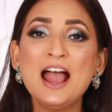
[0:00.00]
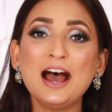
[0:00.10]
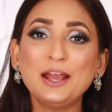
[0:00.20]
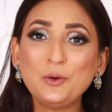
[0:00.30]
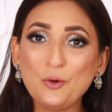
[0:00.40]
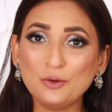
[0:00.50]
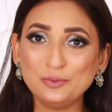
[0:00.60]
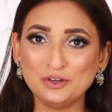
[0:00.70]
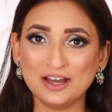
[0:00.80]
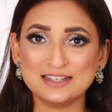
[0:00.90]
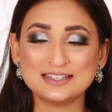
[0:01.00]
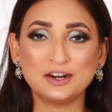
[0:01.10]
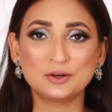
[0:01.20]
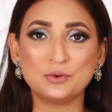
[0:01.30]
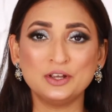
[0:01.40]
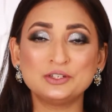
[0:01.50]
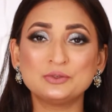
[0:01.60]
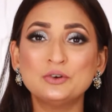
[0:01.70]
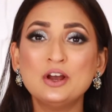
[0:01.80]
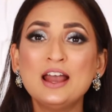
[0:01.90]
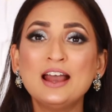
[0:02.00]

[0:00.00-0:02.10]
I hope you guys are going to